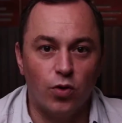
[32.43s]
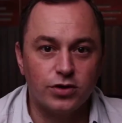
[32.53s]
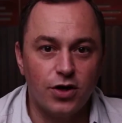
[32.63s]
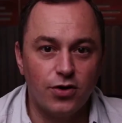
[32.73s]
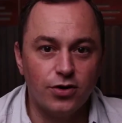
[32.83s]

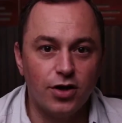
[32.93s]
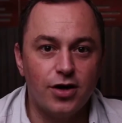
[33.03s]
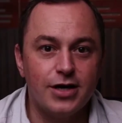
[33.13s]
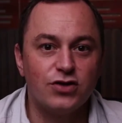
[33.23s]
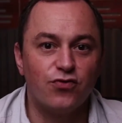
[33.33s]
What's going on,
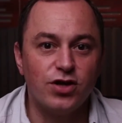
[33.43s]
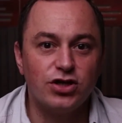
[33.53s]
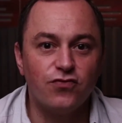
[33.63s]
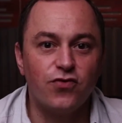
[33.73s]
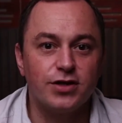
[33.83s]
guys?
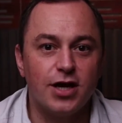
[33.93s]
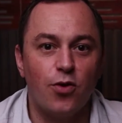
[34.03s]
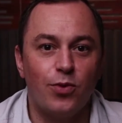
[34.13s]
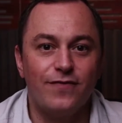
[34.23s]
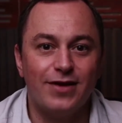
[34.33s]
Richard
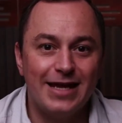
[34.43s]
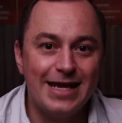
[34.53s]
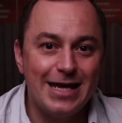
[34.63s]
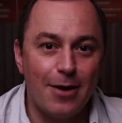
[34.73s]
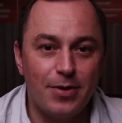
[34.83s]
Rozza with
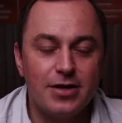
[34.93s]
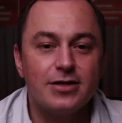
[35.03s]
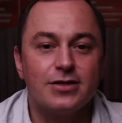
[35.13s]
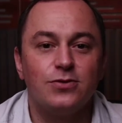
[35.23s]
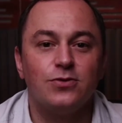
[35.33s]
The
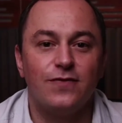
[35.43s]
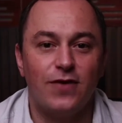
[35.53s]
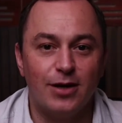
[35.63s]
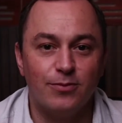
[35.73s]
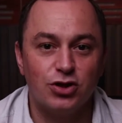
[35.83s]
Personal
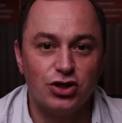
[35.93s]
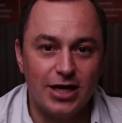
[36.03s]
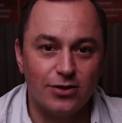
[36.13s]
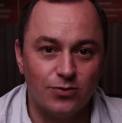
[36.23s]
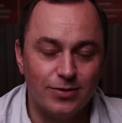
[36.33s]
Development
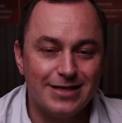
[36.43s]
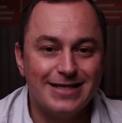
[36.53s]
Channel.